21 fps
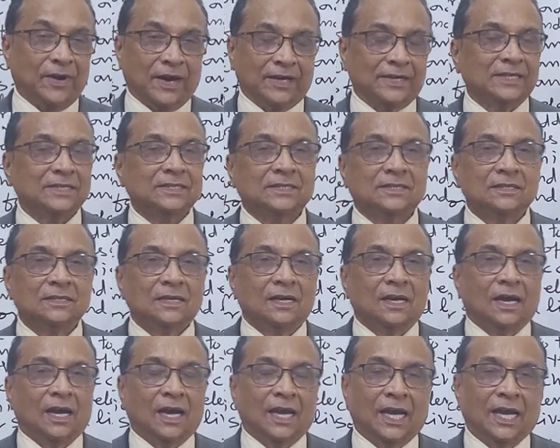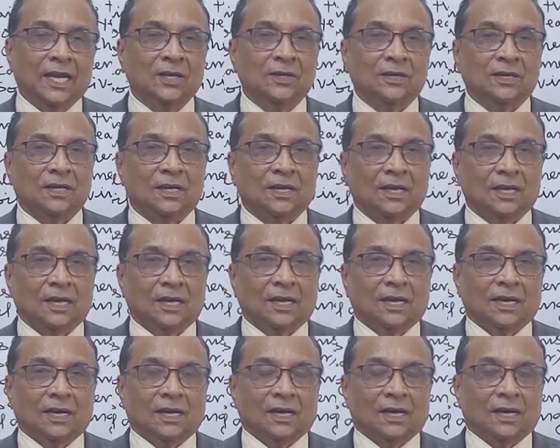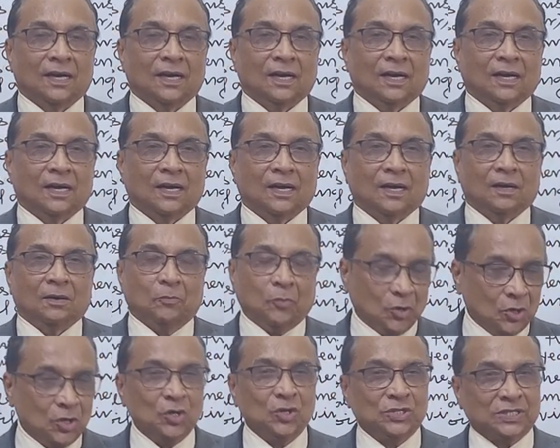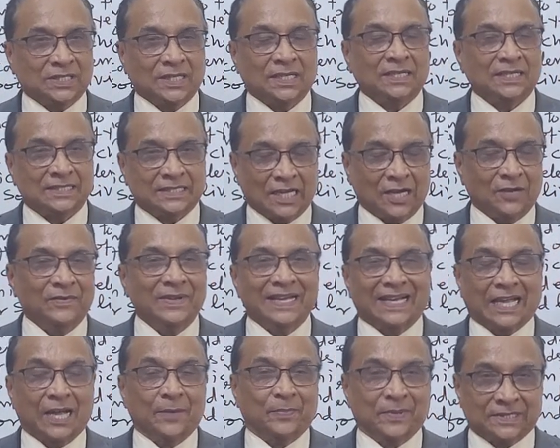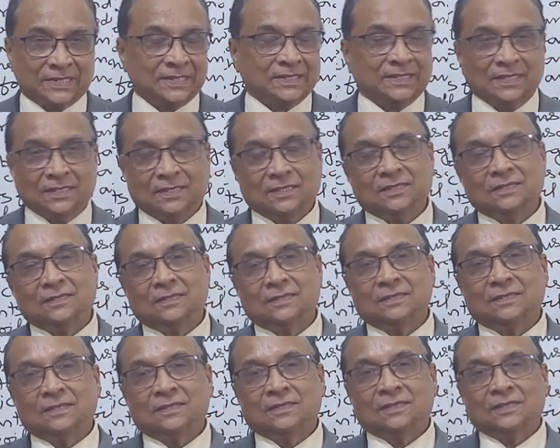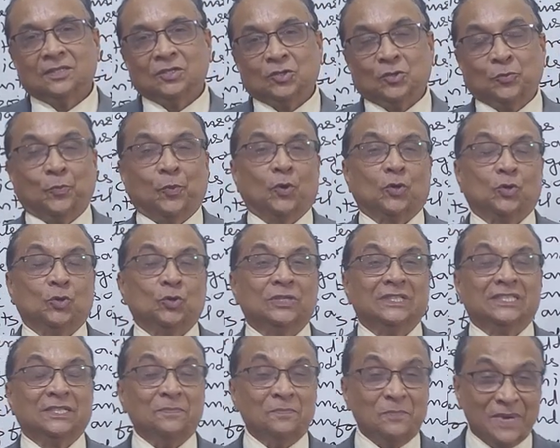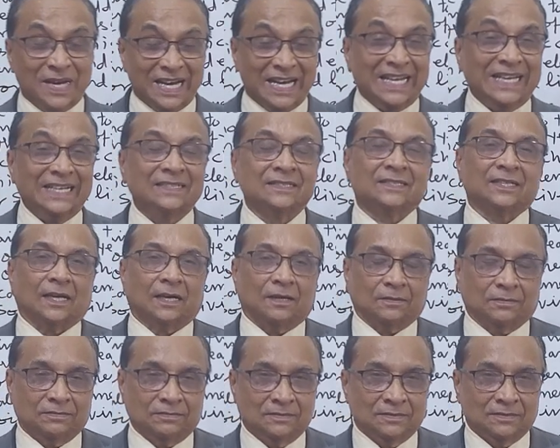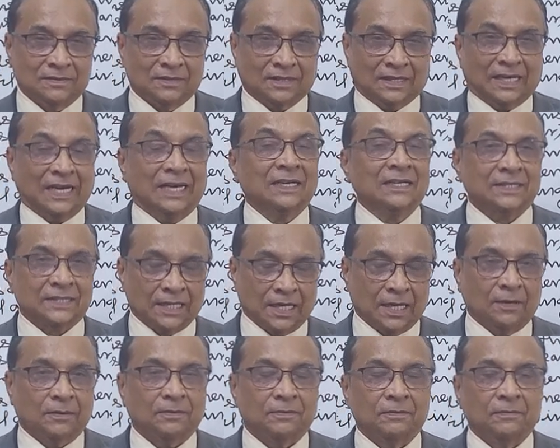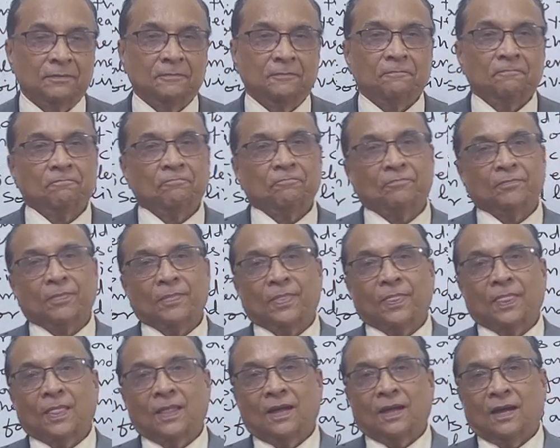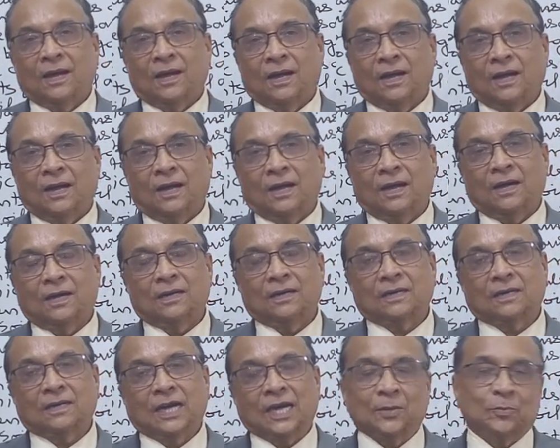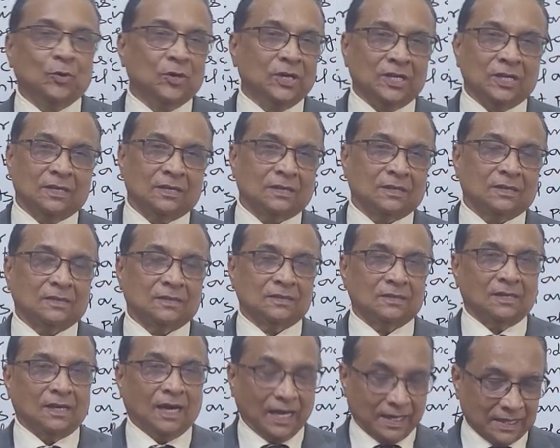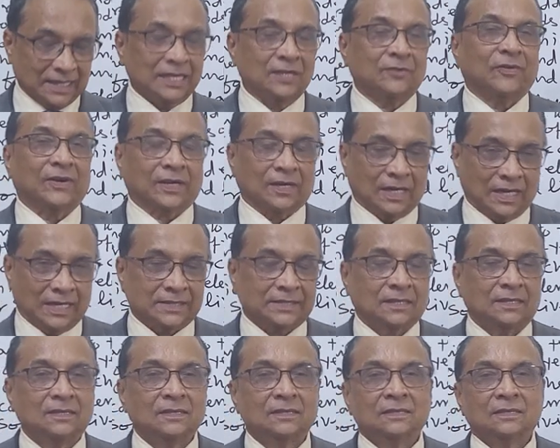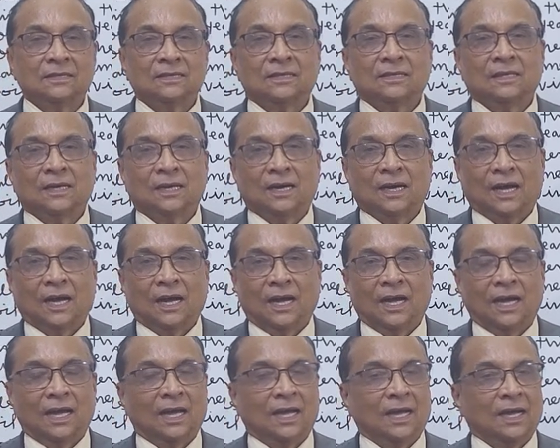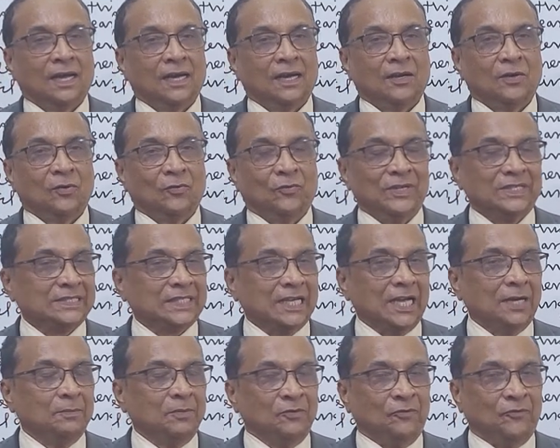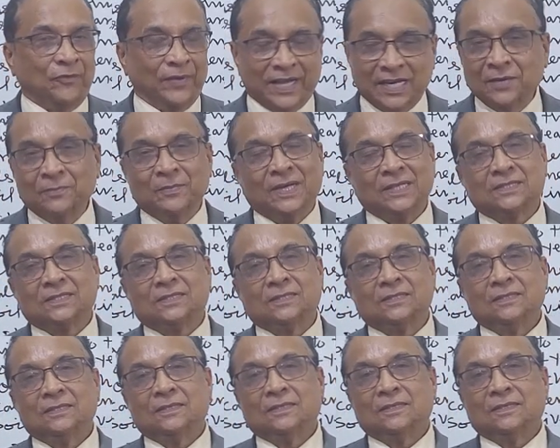forest, and Borno state is having capacity to produce millions of tons of carbonic organic fertilizer, and which can be very much